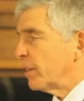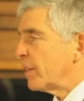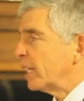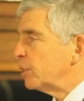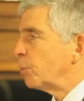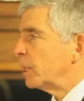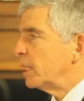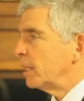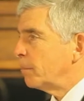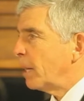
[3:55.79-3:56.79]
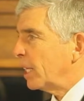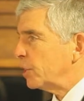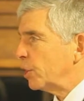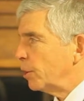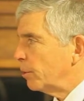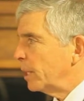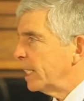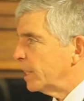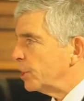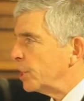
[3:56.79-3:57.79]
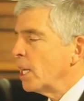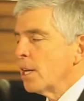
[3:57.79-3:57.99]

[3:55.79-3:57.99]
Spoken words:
and that's what an ambassador is,